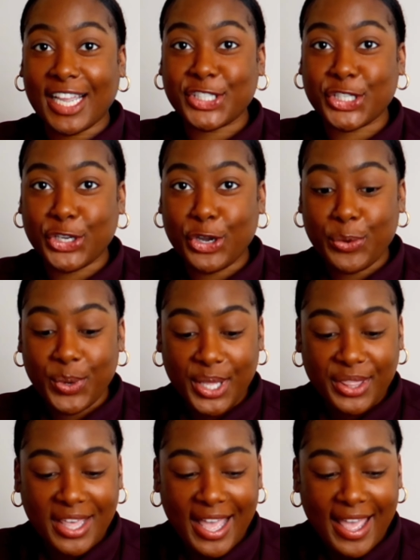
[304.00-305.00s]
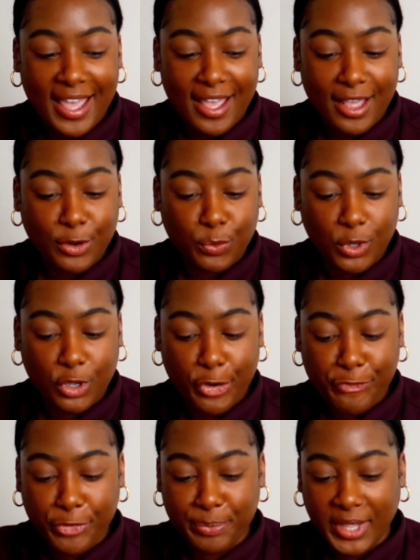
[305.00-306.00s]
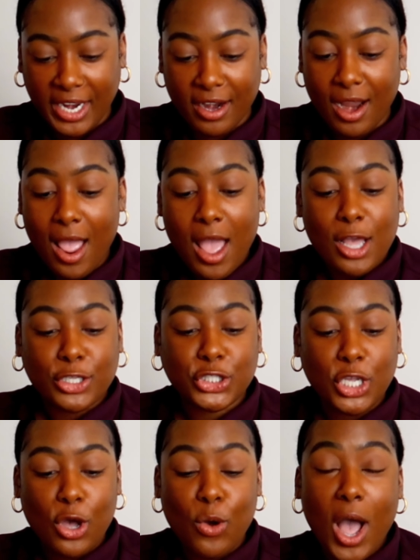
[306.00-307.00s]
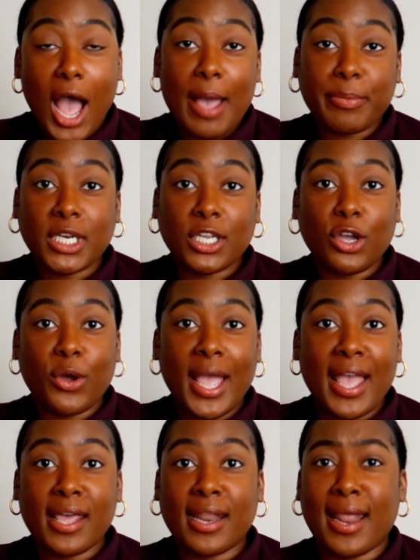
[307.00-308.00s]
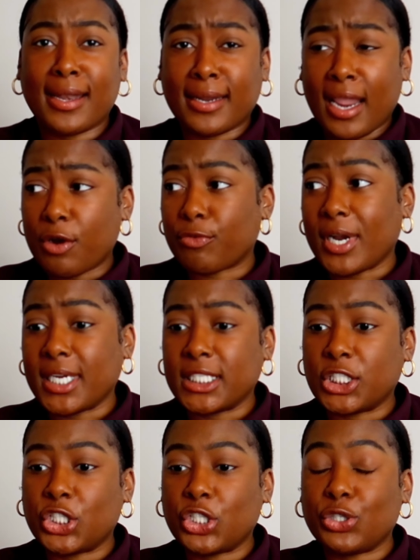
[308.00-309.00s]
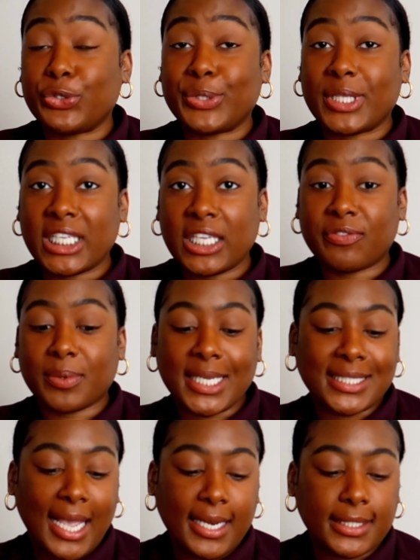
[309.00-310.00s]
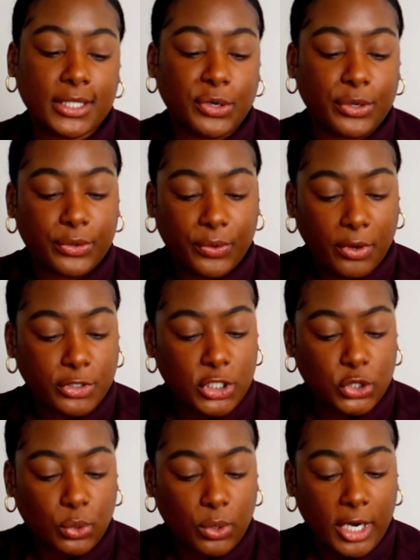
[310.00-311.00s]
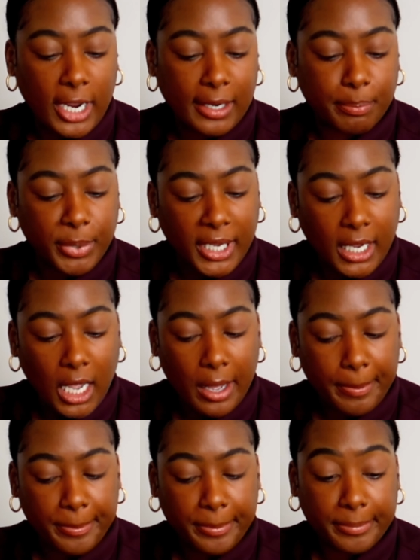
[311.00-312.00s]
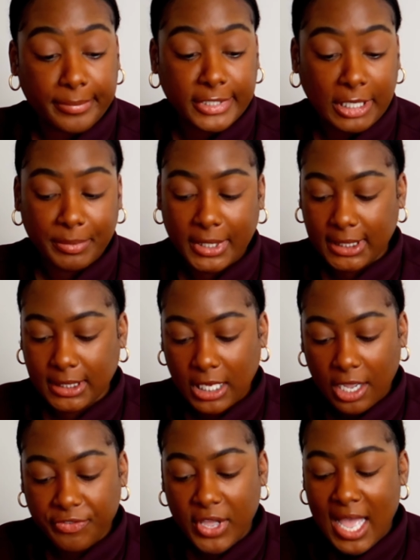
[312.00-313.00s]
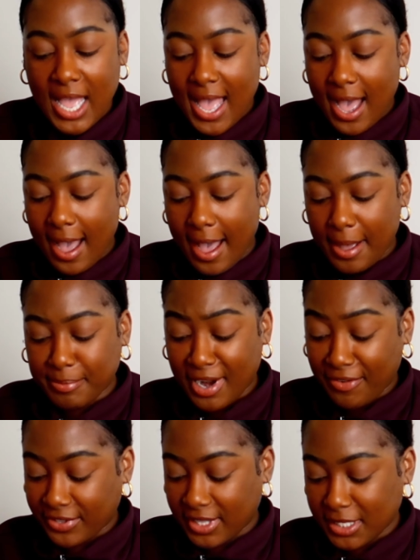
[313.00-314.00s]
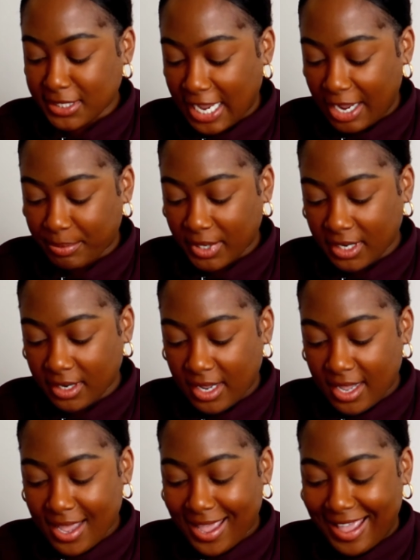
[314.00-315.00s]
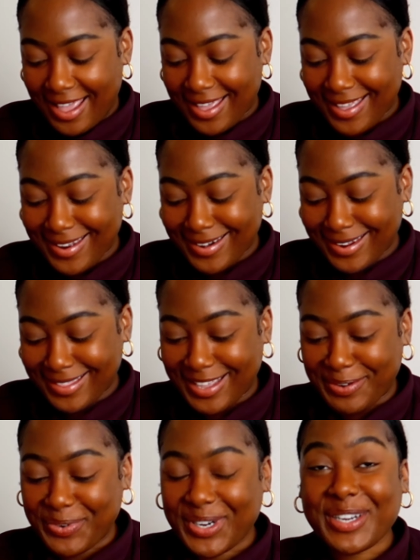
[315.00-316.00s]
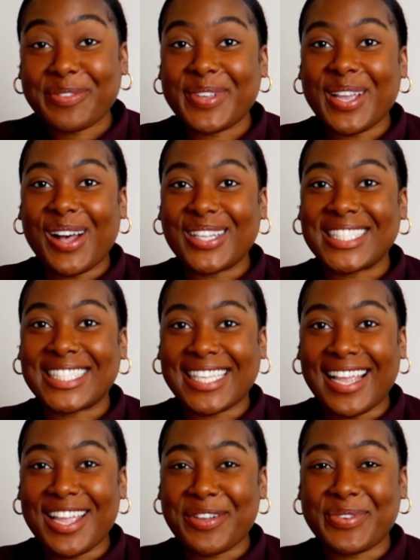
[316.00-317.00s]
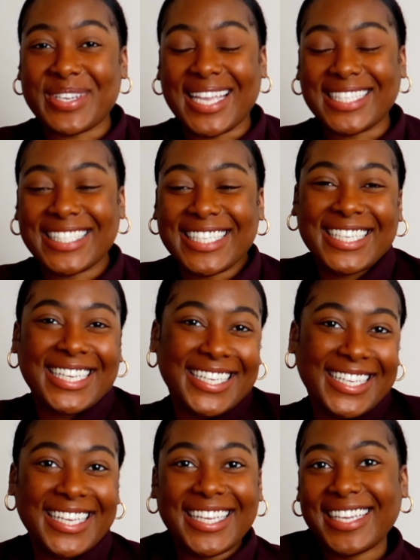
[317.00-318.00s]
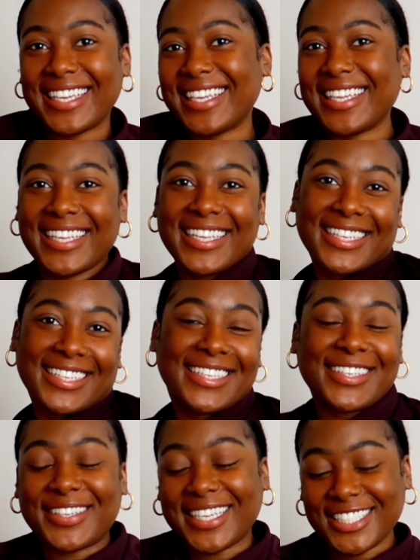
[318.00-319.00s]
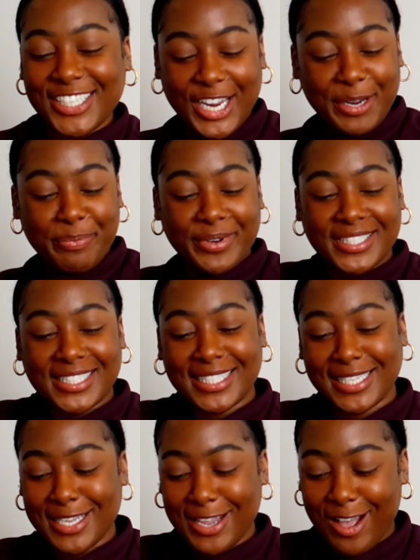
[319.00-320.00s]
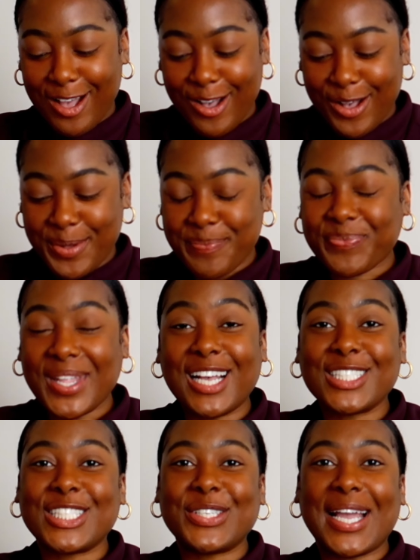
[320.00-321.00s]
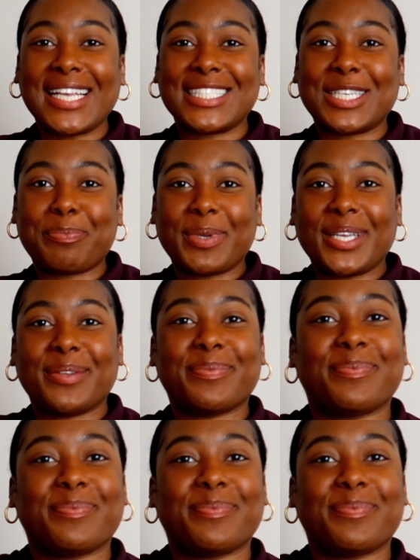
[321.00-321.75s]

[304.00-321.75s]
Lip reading: I should go with, and we'll go from there. So I'm gonna go ahead and get ready to leave because I need to go to the grocery store and pick up some of this stuff. Definitely the salmon. And then we're gonna be all set and we'll get to cooking. Go get your aprons, y'all. I'll see you guys in a bit.